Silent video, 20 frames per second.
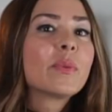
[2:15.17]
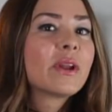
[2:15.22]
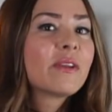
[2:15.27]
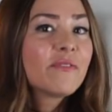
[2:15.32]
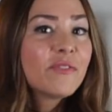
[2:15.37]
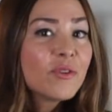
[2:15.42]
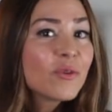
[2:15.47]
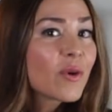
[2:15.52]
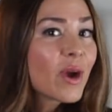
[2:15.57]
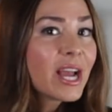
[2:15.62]
But
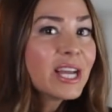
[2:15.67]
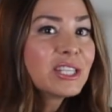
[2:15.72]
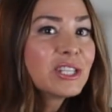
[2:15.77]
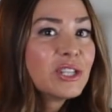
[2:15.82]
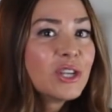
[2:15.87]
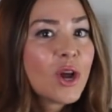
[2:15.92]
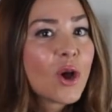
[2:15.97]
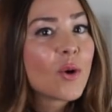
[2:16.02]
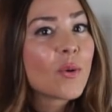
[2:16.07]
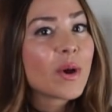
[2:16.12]
if you guys
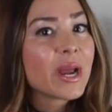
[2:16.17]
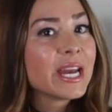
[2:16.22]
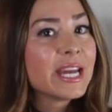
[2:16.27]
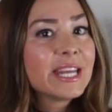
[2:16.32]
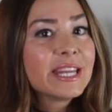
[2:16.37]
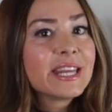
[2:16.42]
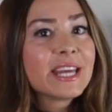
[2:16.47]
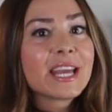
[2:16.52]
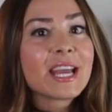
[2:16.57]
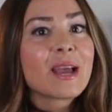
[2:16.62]
know
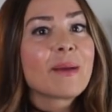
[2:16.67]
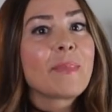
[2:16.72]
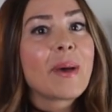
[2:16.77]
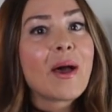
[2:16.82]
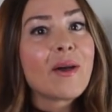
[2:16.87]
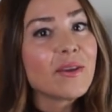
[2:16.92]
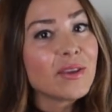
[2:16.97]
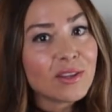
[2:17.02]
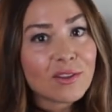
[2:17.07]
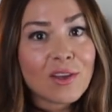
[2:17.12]
anything
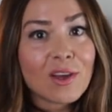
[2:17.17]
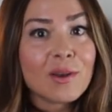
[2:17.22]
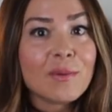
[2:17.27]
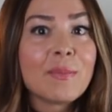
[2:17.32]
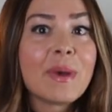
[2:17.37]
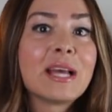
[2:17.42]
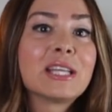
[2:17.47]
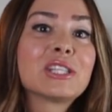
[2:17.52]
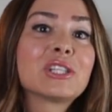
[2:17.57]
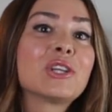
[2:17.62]
about Elon
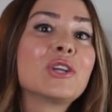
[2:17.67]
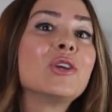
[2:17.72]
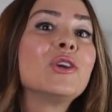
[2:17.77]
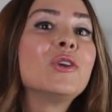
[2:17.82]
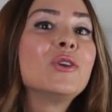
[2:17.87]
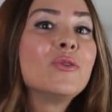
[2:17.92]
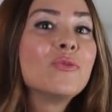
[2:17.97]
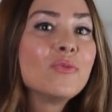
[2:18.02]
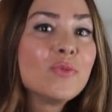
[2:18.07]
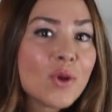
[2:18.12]
Musk,
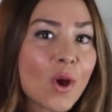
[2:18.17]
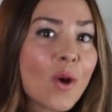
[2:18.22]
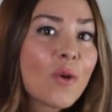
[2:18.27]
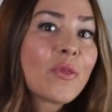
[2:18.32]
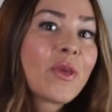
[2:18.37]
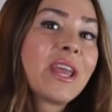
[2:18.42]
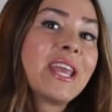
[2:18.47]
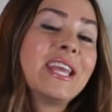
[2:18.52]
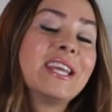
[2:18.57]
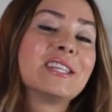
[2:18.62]
you know
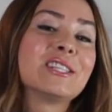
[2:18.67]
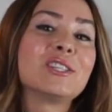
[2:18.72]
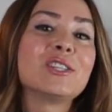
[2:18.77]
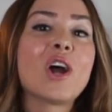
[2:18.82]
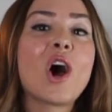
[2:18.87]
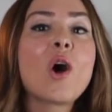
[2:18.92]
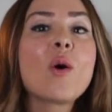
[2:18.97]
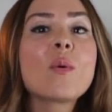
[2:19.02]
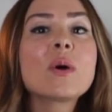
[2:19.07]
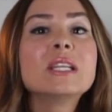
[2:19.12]
that he is
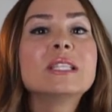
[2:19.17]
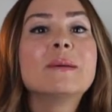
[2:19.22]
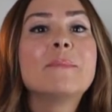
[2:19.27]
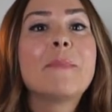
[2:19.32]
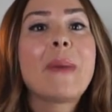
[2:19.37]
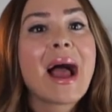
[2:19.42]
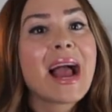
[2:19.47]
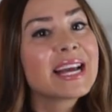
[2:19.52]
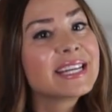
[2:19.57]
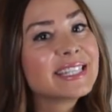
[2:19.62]
not one to
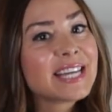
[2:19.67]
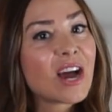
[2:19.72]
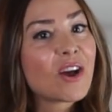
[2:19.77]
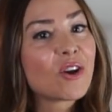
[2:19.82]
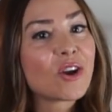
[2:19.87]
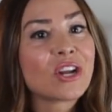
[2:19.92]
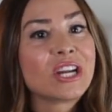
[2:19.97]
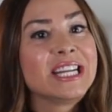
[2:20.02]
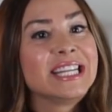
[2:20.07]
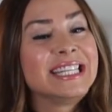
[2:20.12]
back
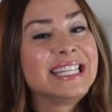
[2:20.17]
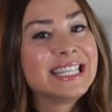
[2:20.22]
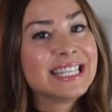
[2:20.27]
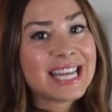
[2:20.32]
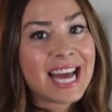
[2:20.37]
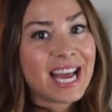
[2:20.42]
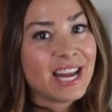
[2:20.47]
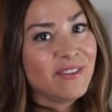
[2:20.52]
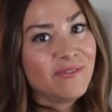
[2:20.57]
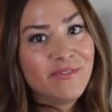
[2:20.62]
down on a
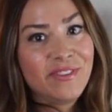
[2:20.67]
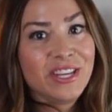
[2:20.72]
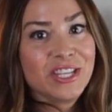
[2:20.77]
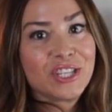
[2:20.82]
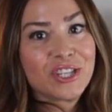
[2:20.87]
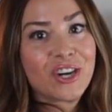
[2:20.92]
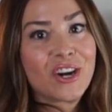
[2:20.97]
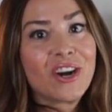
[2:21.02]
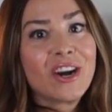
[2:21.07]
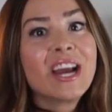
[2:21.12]
design
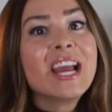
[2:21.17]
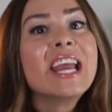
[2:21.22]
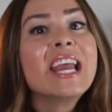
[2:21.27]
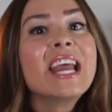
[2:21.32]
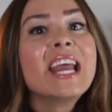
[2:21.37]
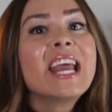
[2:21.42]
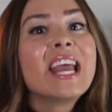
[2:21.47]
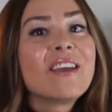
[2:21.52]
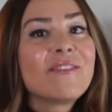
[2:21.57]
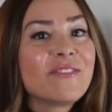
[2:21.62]
feature.
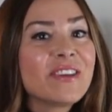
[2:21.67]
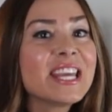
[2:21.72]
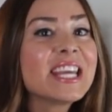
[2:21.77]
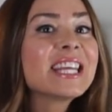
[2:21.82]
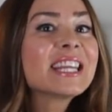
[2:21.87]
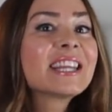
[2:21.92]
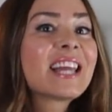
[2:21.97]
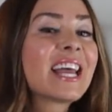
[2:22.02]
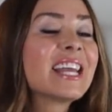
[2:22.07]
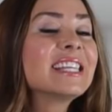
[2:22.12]
If
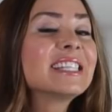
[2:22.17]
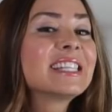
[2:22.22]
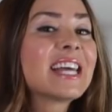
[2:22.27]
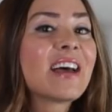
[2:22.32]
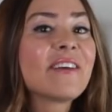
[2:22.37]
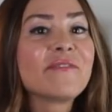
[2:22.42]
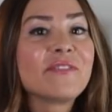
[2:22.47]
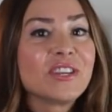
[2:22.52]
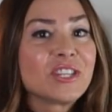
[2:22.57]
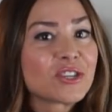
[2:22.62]
he likes
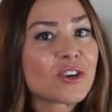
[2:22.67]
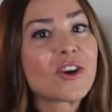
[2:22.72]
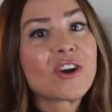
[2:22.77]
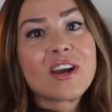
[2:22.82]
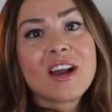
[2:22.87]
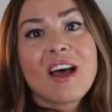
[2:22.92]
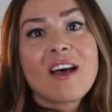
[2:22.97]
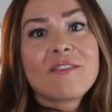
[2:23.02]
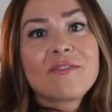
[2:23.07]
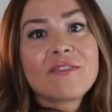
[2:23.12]
that feature
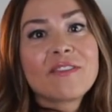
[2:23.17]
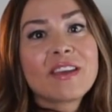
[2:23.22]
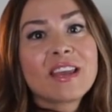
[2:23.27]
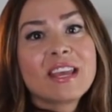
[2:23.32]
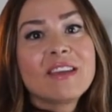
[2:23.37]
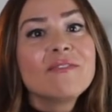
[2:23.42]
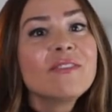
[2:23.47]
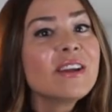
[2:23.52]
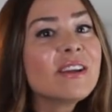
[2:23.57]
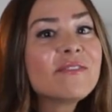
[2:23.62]
enough,
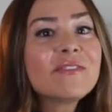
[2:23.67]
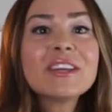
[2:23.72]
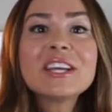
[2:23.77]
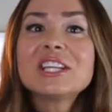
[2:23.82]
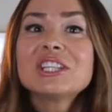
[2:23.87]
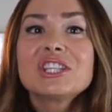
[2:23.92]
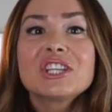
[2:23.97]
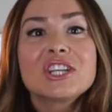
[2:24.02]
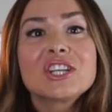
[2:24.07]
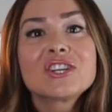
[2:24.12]
even if the
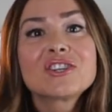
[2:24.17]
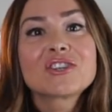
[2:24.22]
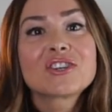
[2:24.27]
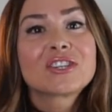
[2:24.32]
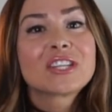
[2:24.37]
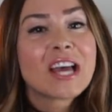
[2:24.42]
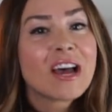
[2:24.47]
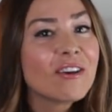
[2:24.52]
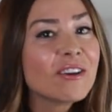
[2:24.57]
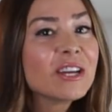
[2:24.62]
engineers are
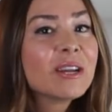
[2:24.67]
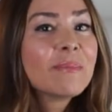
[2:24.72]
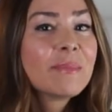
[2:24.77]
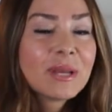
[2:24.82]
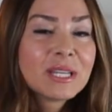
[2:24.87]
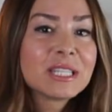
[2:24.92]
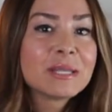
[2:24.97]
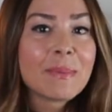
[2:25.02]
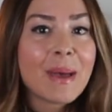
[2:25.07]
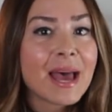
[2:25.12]
telling him
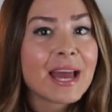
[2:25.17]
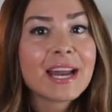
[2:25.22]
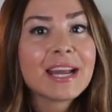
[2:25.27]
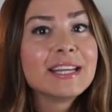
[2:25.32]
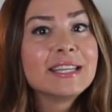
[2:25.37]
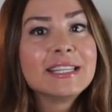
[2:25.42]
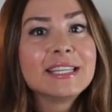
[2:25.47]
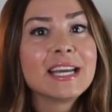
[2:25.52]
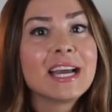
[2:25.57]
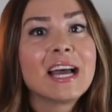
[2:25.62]
it's a bad
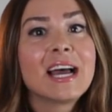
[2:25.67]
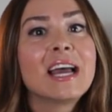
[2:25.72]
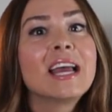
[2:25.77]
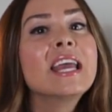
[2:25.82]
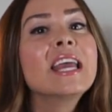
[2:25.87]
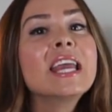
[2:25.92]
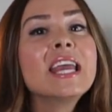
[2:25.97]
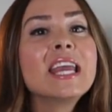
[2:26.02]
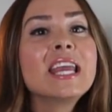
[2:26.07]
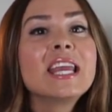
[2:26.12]
idea,
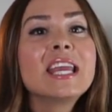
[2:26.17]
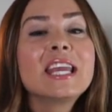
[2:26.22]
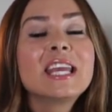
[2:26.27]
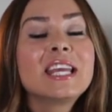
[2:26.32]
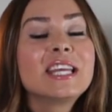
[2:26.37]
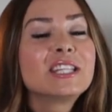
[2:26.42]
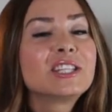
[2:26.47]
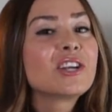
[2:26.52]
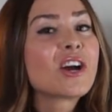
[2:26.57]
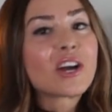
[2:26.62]

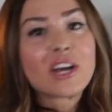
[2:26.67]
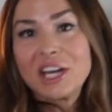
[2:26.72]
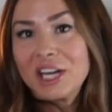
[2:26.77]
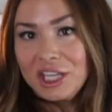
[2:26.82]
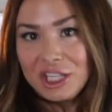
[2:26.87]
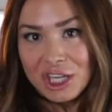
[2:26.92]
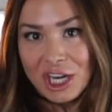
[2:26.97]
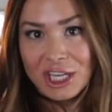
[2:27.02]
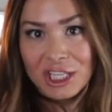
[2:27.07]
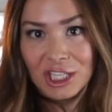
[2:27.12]
he's not
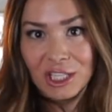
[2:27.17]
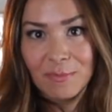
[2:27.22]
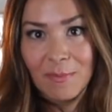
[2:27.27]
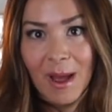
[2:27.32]
going to change his